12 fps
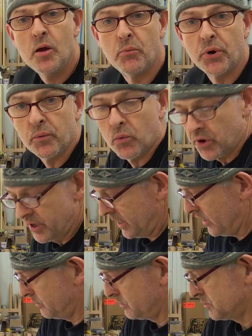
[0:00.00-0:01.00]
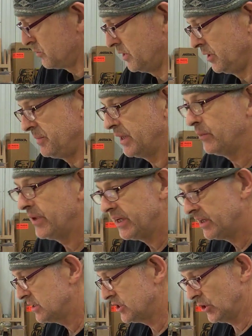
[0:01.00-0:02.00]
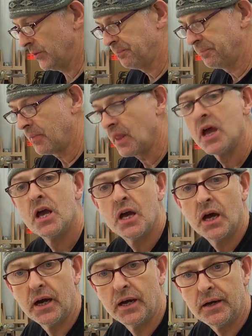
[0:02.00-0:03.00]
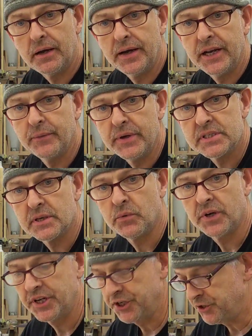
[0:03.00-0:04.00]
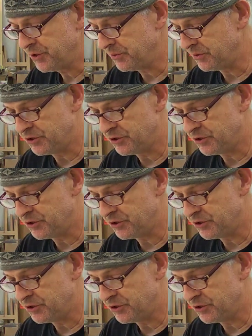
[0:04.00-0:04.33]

pretty worn down. It was a really big week. So anyways, I wanted to